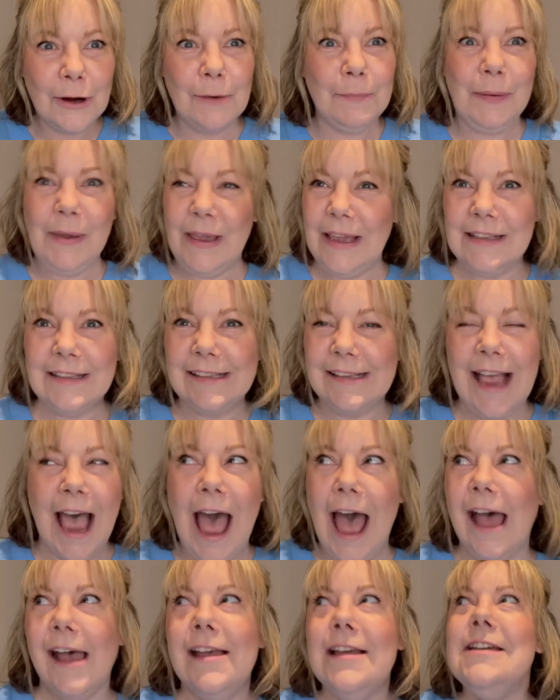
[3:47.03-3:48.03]

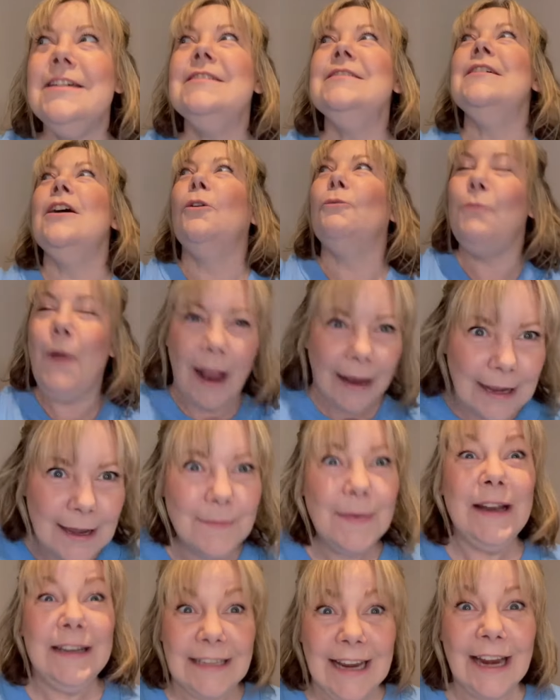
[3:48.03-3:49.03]
pizza
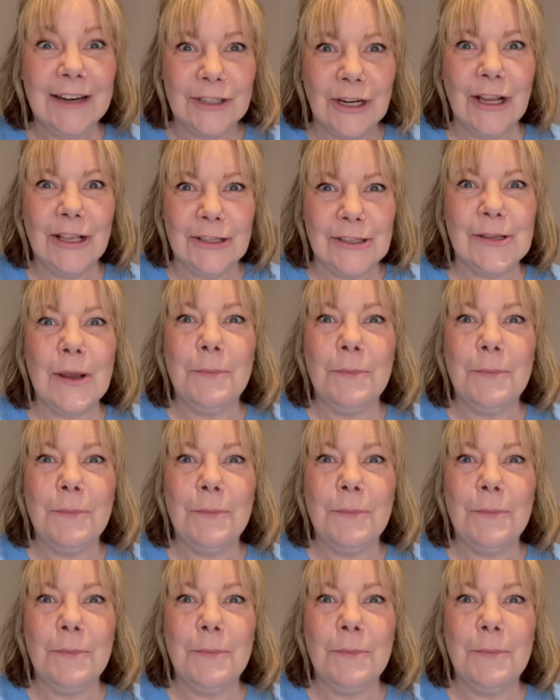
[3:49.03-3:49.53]
recommendations,